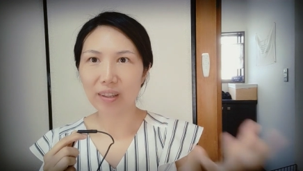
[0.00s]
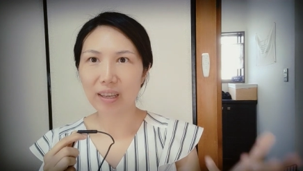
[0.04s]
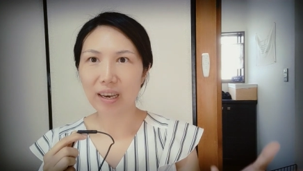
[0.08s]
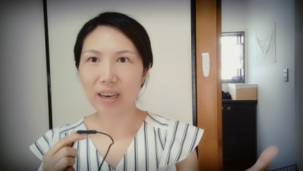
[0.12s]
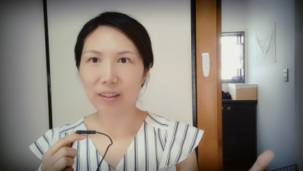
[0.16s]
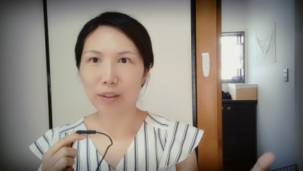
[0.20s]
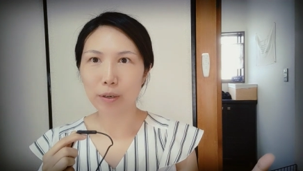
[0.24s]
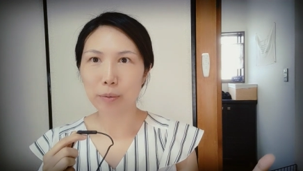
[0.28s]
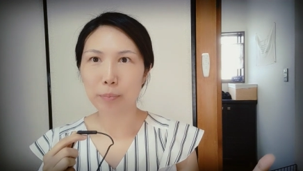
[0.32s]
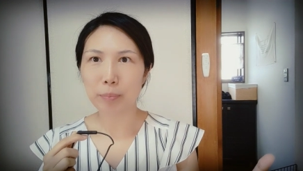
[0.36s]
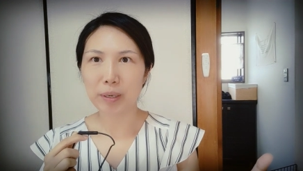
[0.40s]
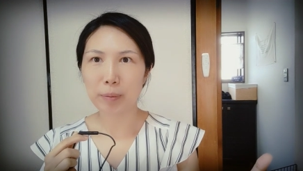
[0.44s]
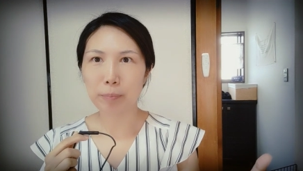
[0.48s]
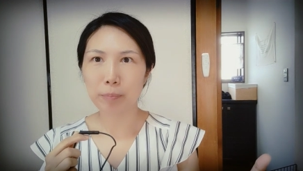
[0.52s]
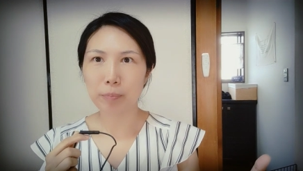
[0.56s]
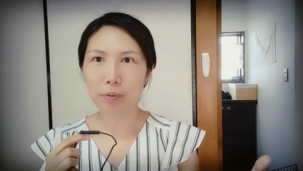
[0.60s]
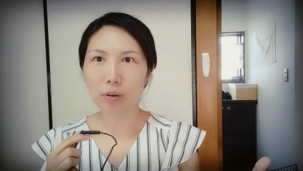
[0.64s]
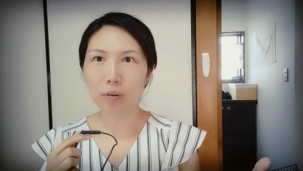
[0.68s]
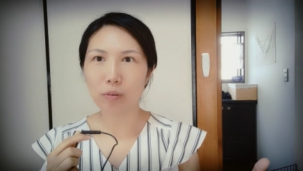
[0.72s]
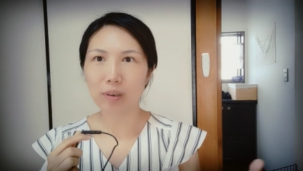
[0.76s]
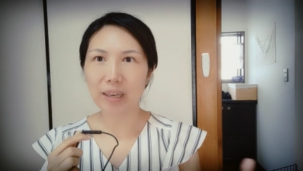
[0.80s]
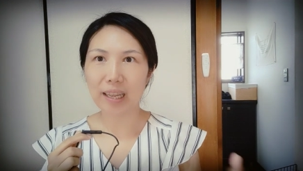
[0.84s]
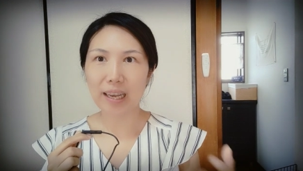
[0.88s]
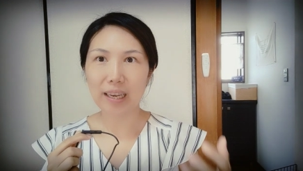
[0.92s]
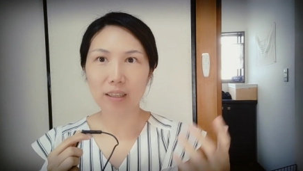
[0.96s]
other
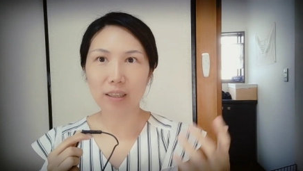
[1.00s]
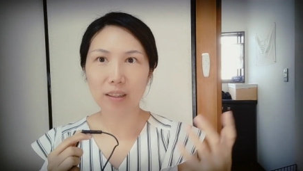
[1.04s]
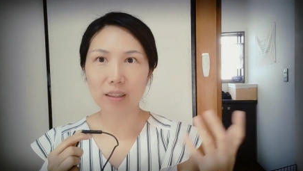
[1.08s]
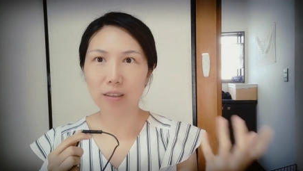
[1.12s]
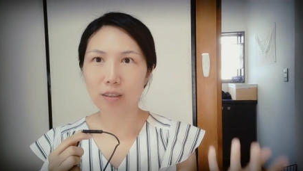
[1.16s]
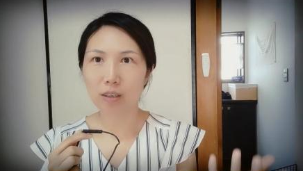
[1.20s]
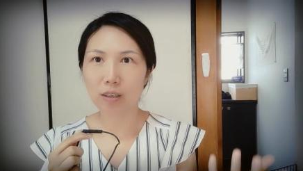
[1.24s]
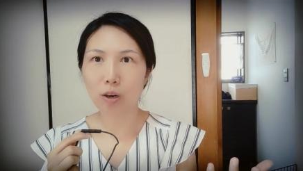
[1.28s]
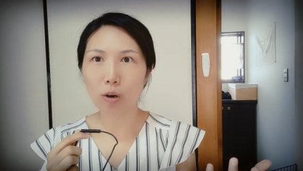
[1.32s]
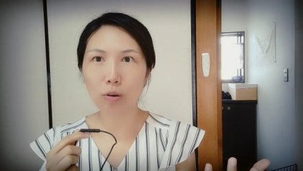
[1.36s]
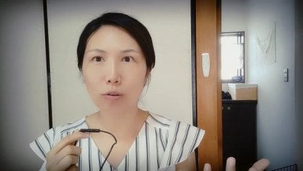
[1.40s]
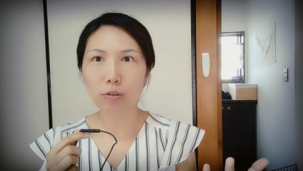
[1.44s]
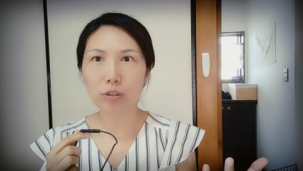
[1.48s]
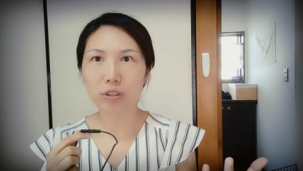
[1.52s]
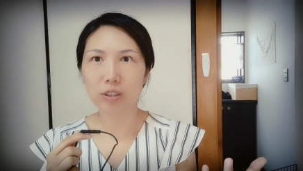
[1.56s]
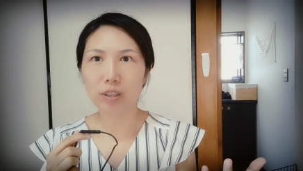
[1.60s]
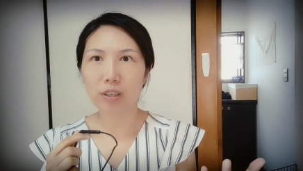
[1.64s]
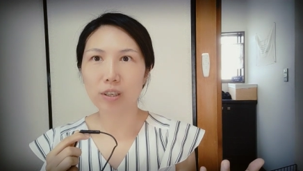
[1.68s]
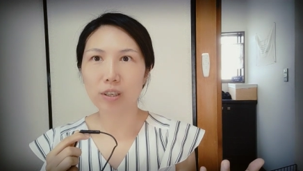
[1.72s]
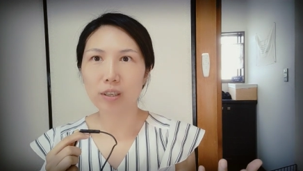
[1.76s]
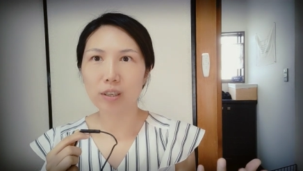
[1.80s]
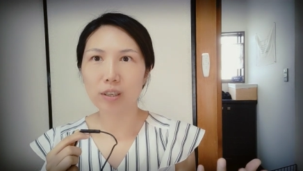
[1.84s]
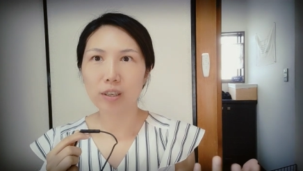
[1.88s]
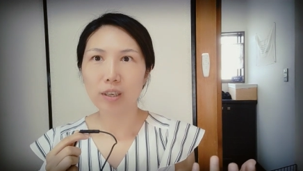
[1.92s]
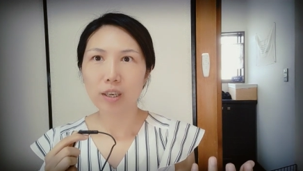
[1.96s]
people, like the culture